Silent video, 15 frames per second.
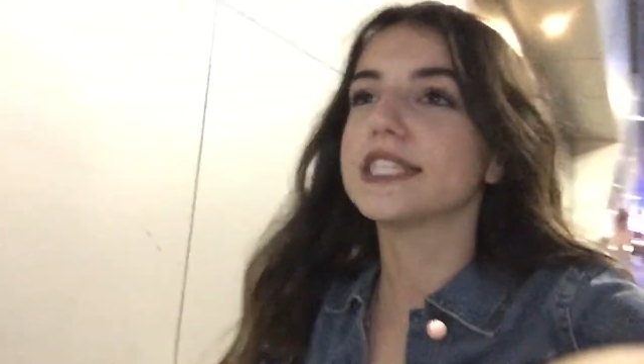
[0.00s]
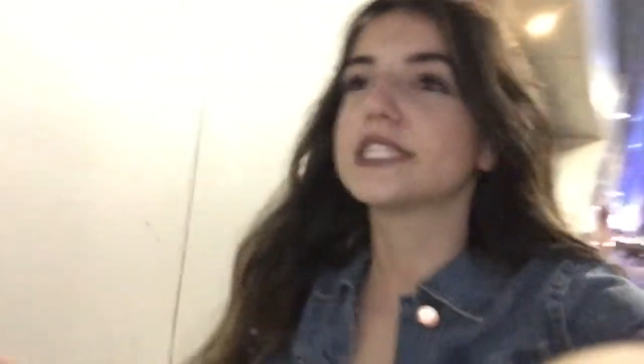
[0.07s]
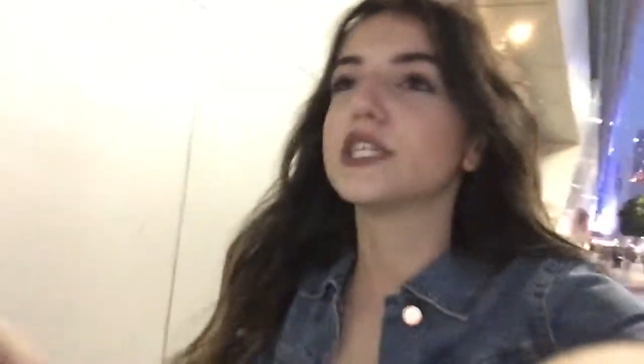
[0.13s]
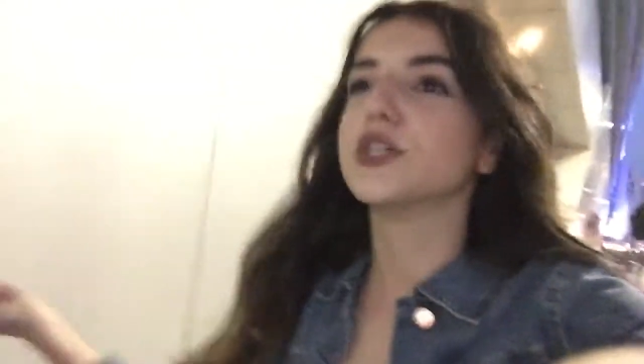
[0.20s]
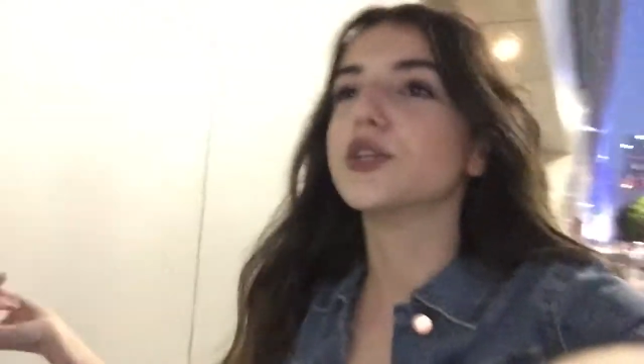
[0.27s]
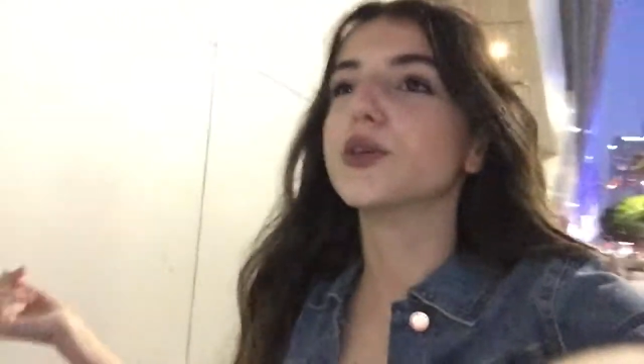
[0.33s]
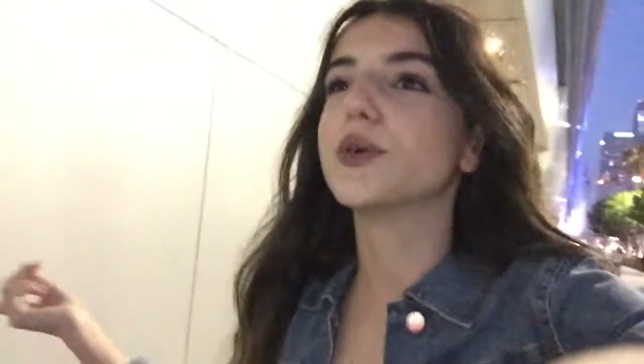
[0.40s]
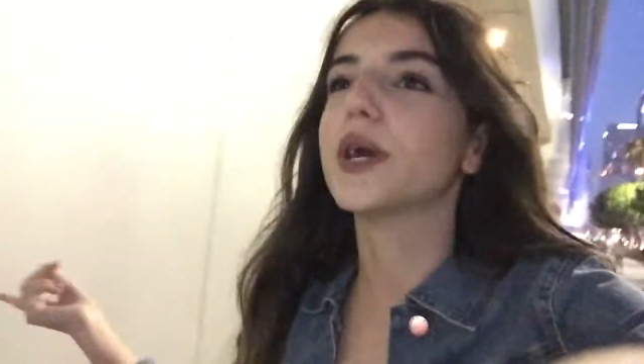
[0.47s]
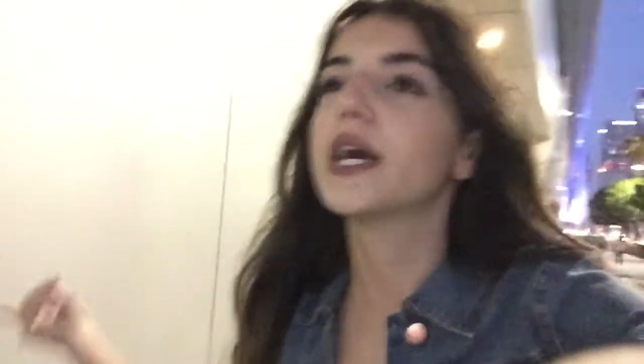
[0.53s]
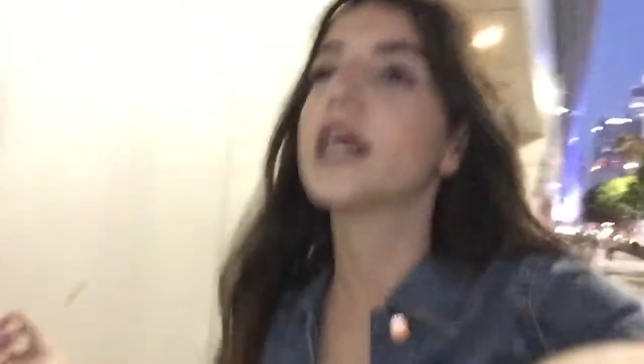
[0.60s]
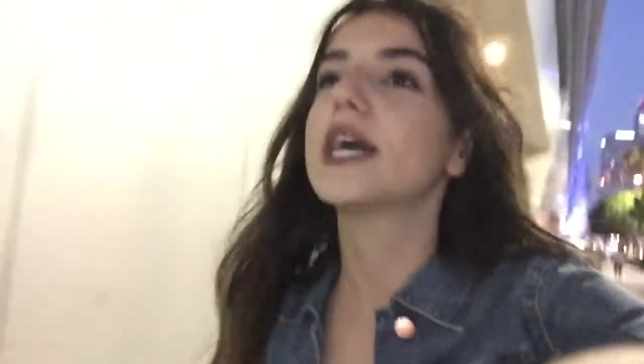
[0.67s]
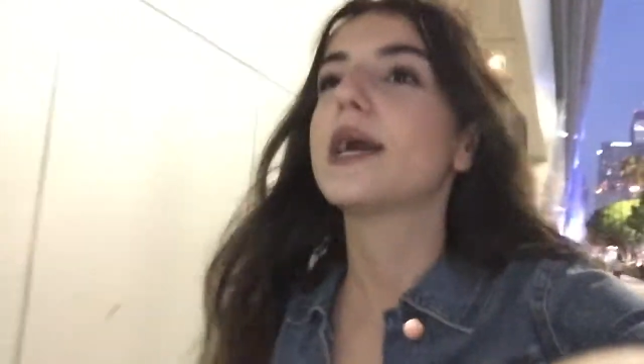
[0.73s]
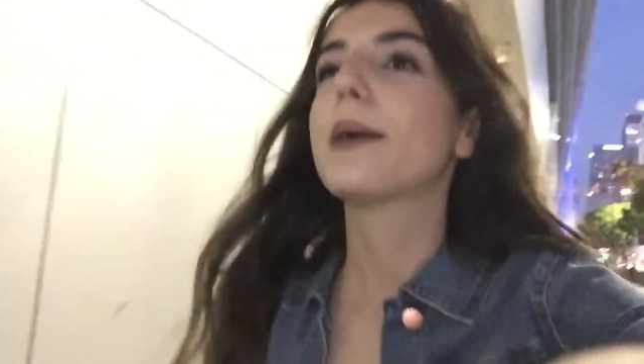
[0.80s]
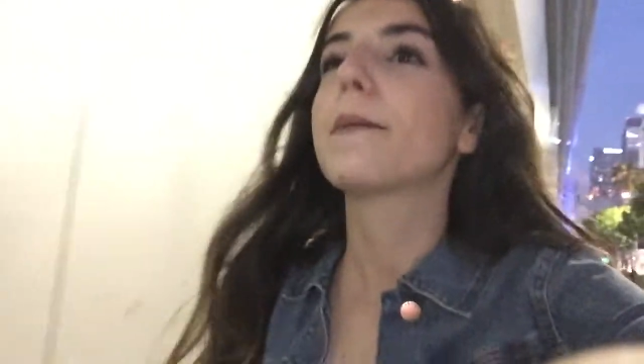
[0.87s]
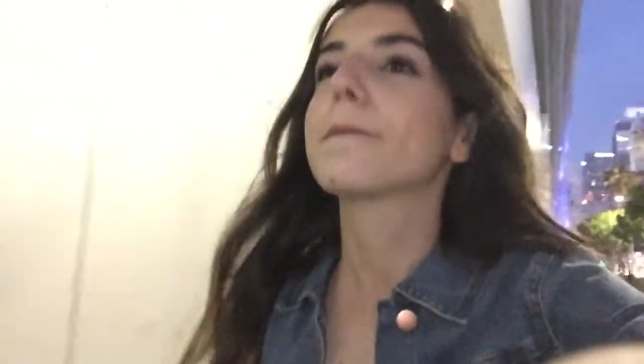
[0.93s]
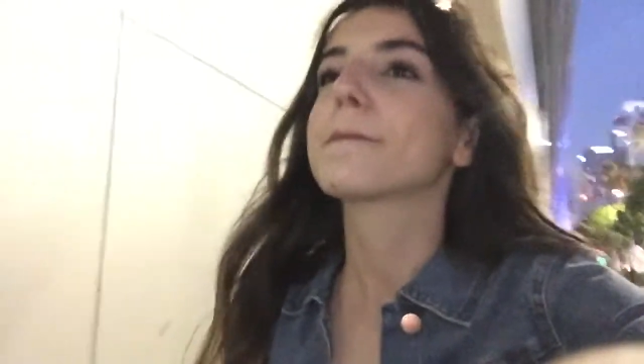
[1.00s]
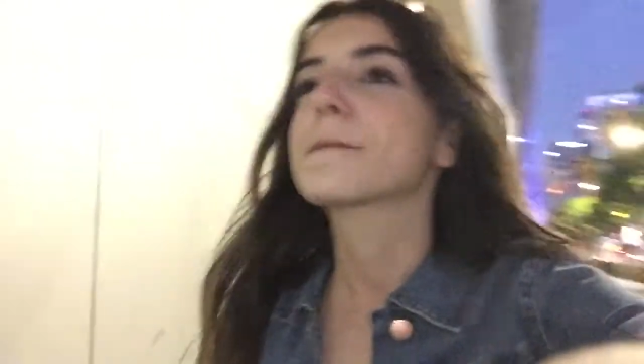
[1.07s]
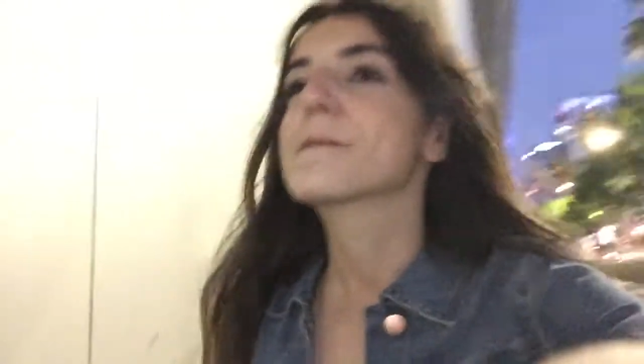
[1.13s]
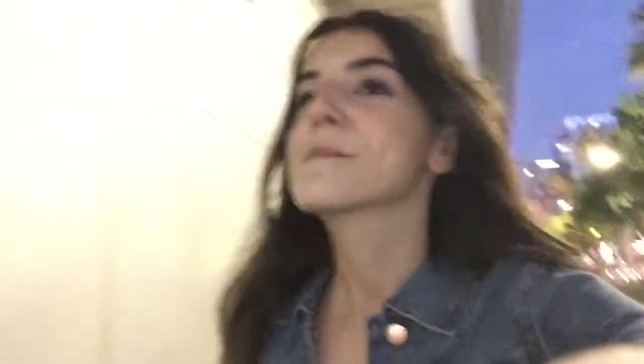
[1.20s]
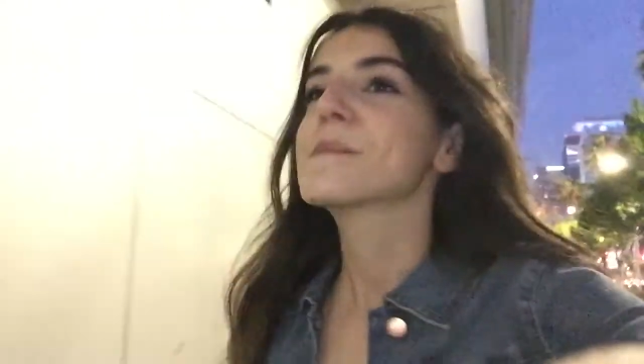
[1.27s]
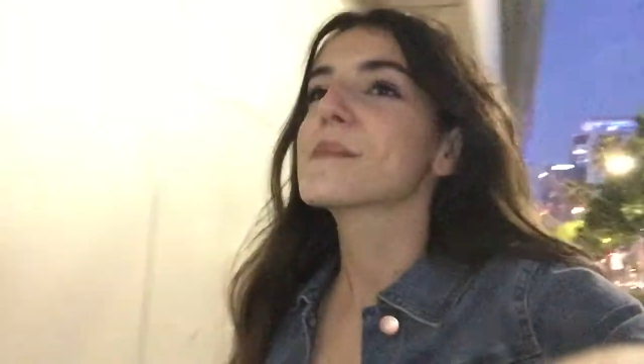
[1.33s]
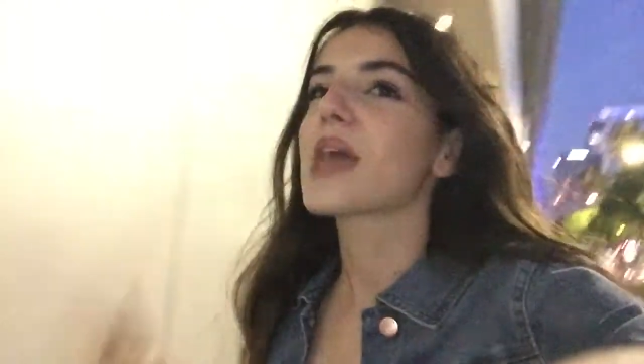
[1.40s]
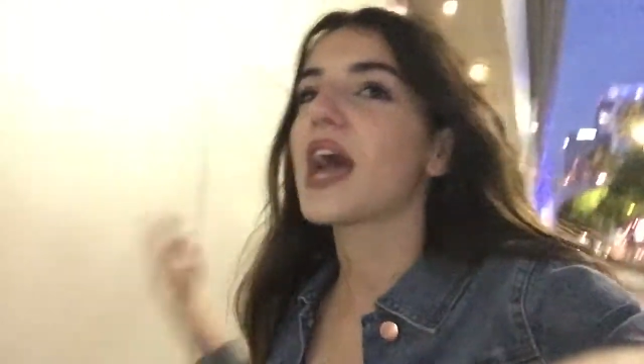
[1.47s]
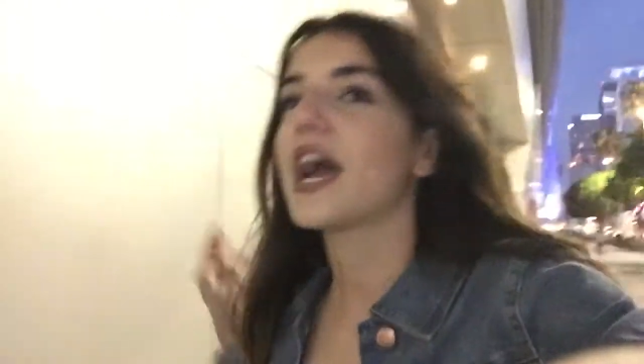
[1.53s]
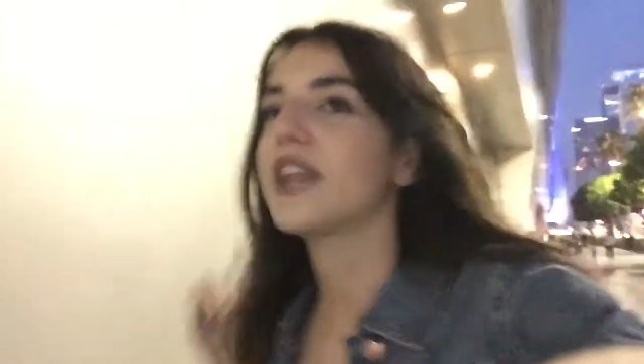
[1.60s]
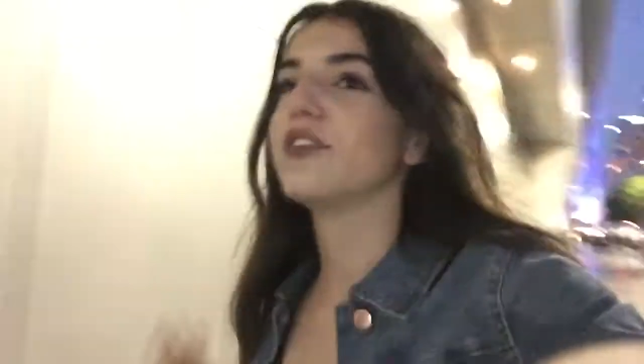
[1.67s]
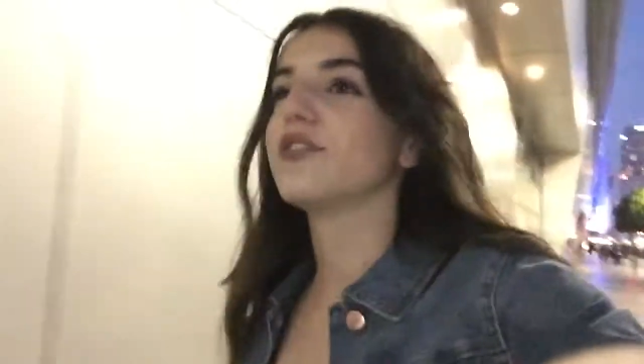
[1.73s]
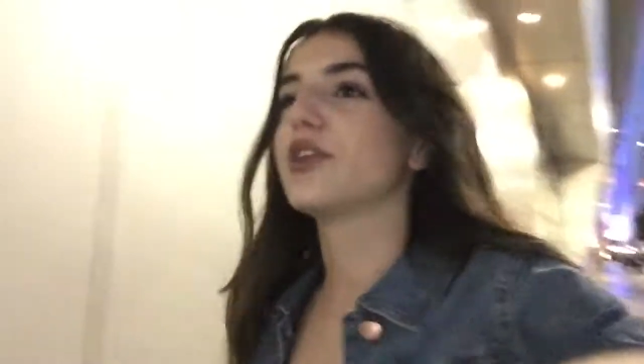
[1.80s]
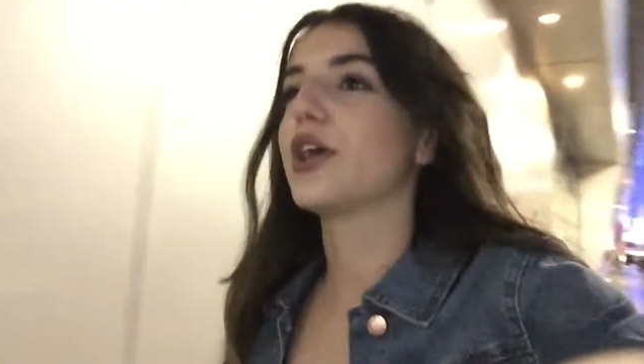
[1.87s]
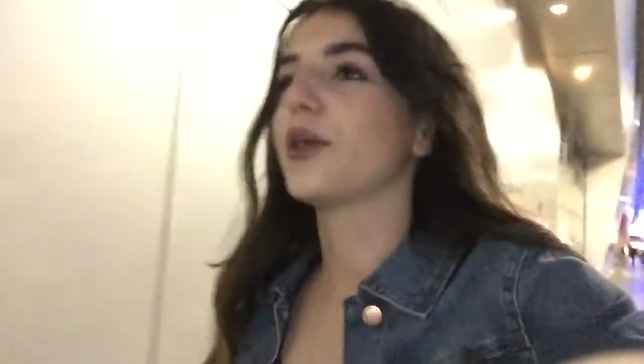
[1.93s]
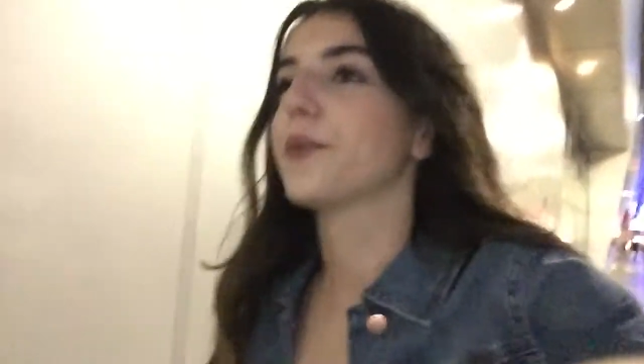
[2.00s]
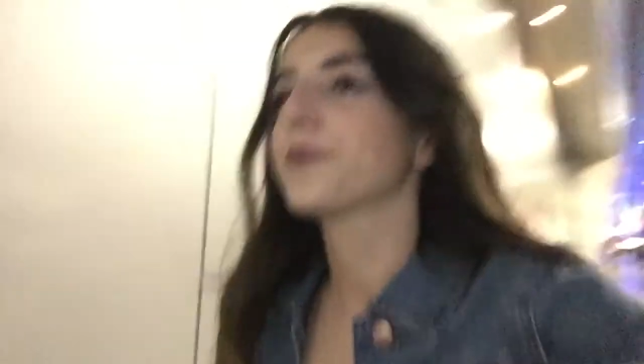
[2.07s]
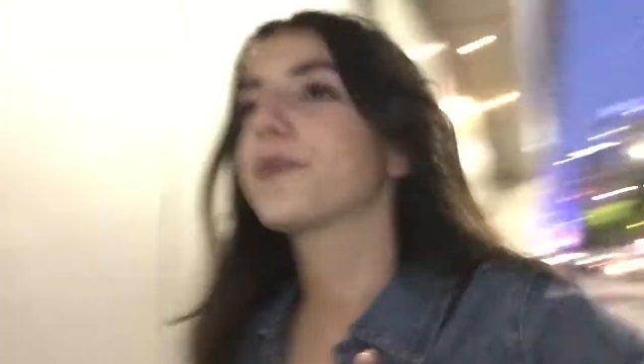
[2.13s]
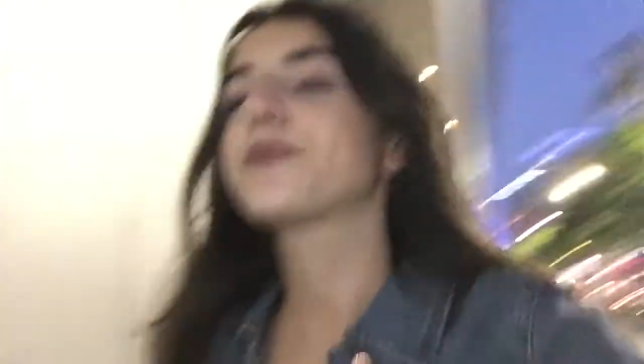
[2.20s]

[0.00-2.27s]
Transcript: to, I don't even know.